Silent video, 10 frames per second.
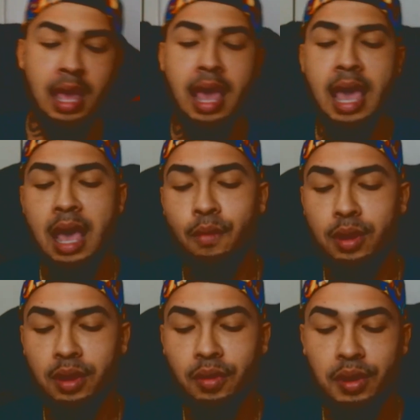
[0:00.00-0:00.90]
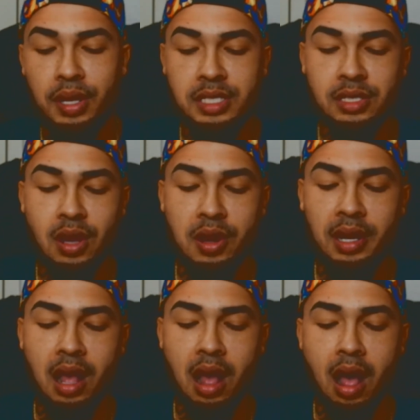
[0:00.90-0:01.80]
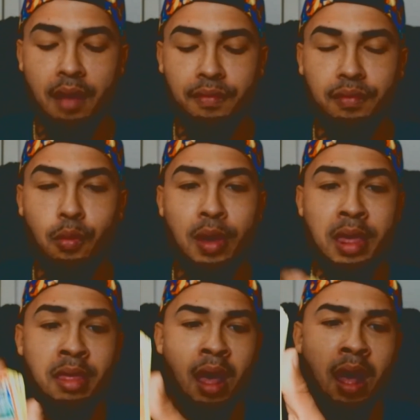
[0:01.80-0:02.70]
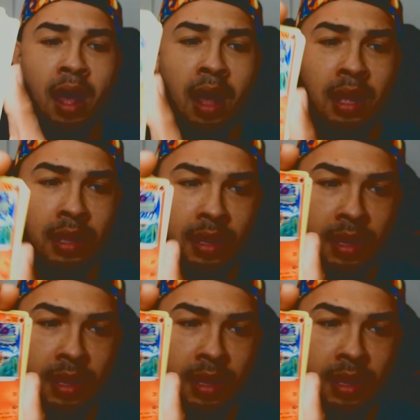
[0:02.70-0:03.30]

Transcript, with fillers: and we're going to start it off with a